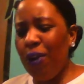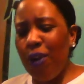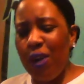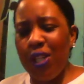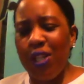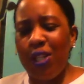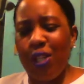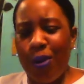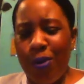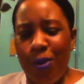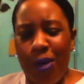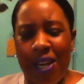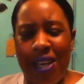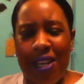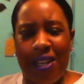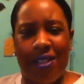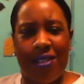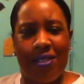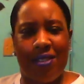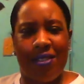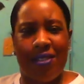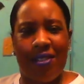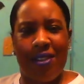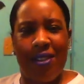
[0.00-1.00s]
gonna do
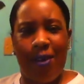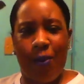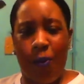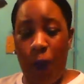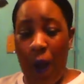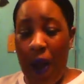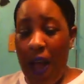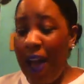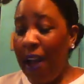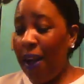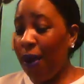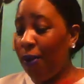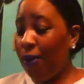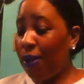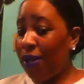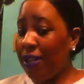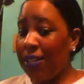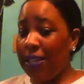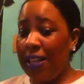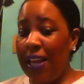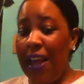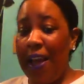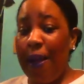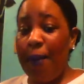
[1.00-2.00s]
this. Wow, look
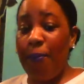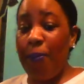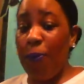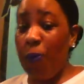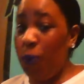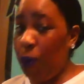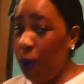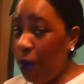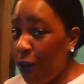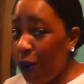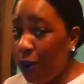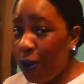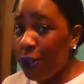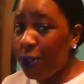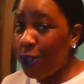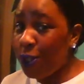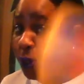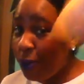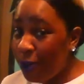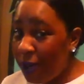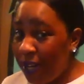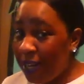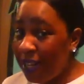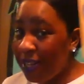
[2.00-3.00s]
at that. We gonna
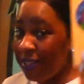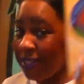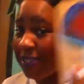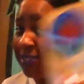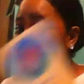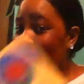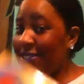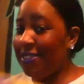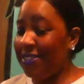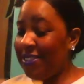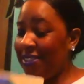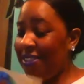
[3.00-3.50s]
do this.